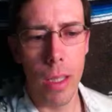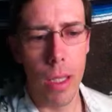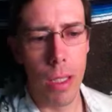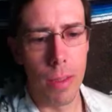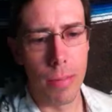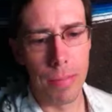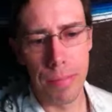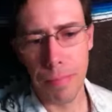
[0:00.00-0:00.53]

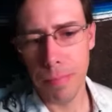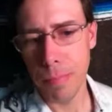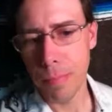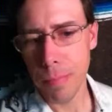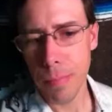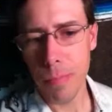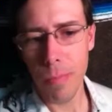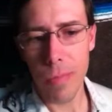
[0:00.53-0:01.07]
Um,
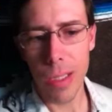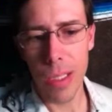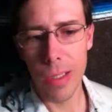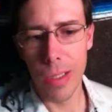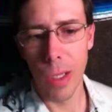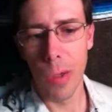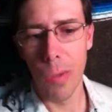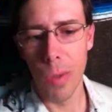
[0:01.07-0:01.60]

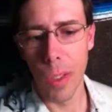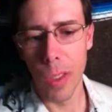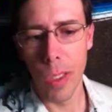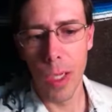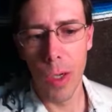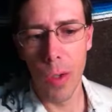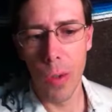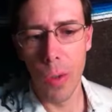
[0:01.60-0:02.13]
don't really
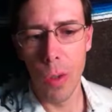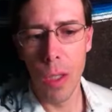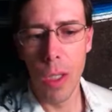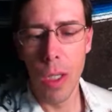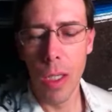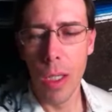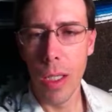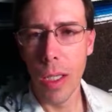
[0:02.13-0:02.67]
know.
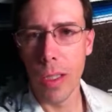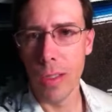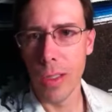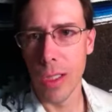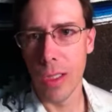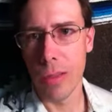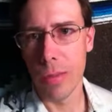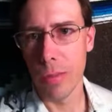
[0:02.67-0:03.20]
Uh, it's
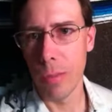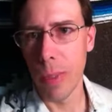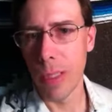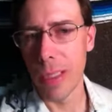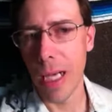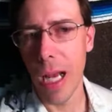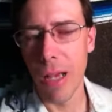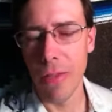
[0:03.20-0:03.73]
just
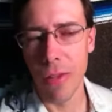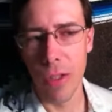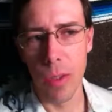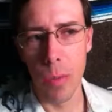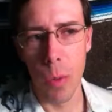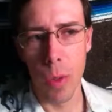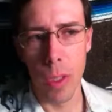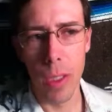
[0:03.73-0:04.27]
Penton how I feel in
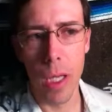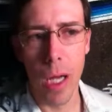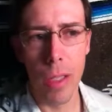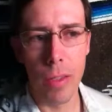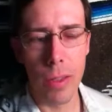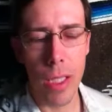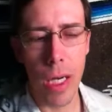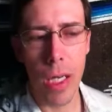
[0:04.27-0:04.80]
the morning. I
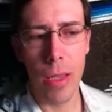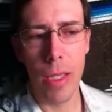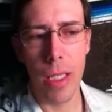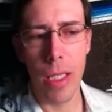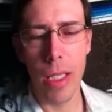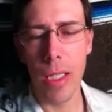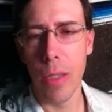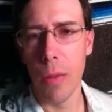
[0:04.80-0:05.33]
was kind of
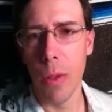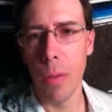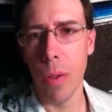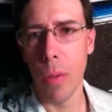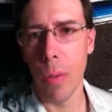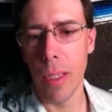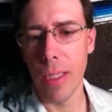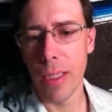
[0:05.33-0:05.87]
thinking I didn't really want
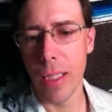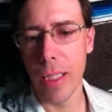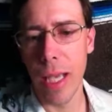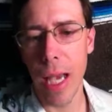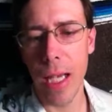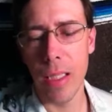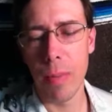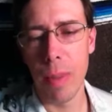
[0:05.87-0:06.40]
to waste the
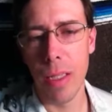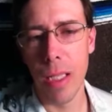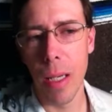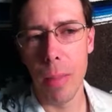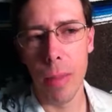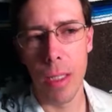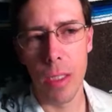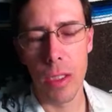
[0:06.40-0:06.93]
gas money
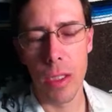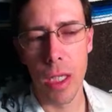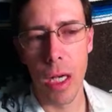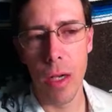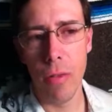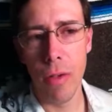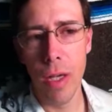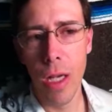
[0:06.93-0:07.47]
up there and
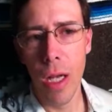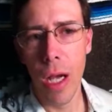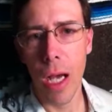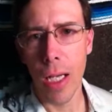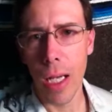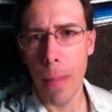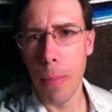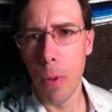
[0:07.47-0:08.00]
stuff.
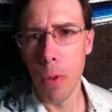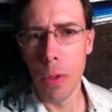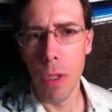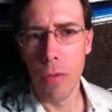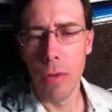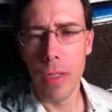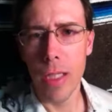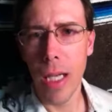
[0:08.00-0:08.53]
I got pulled
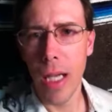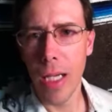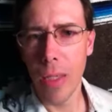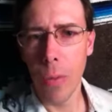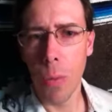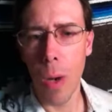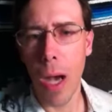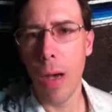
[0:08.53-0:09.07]
over today
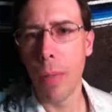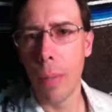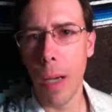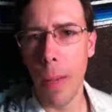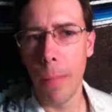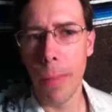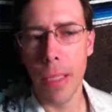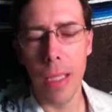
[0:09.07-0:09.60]
while
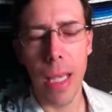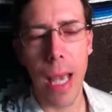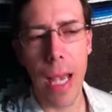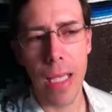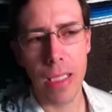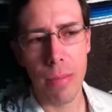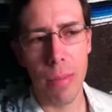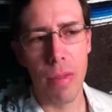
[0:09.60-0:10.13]
pumping
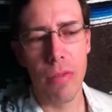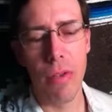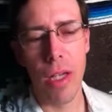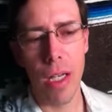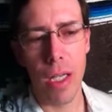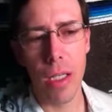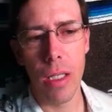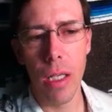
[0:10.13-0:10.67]
gas in my
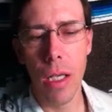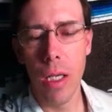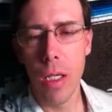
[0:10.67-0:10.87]
van.